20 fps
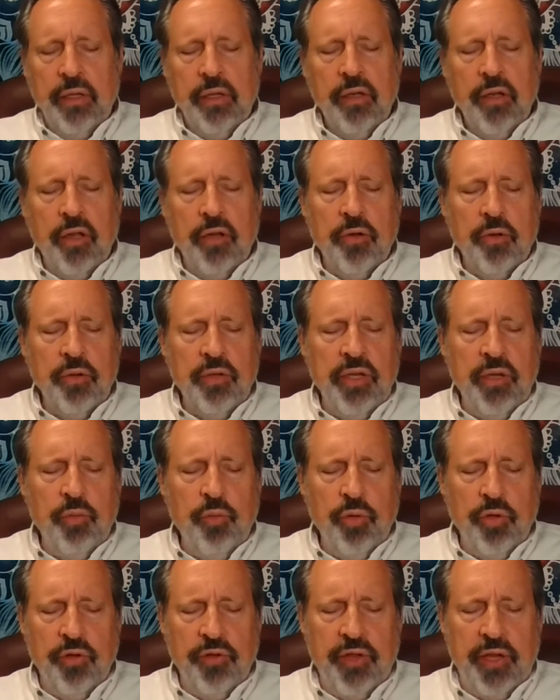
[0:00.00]
Not only
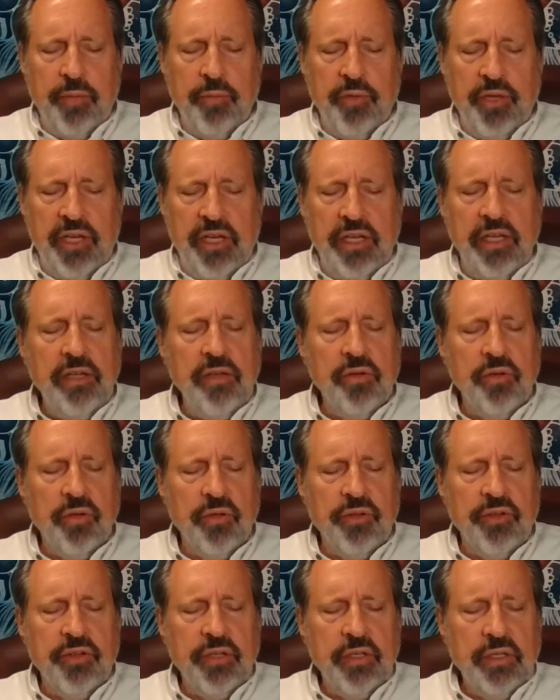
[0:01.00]
will they be
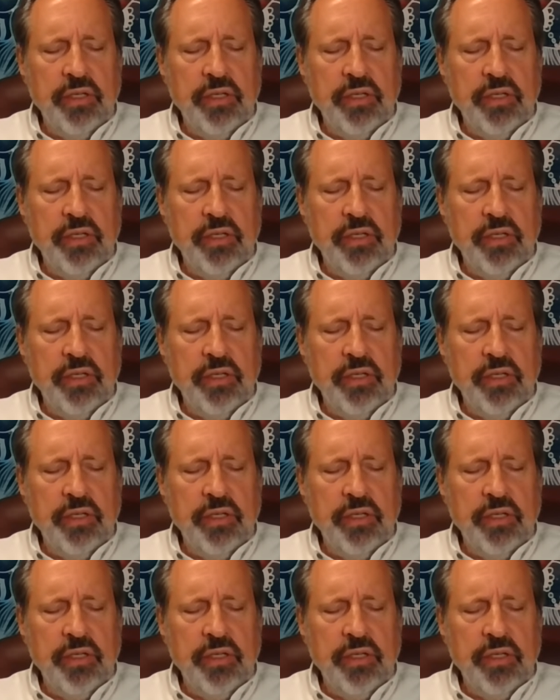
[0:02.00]
healed,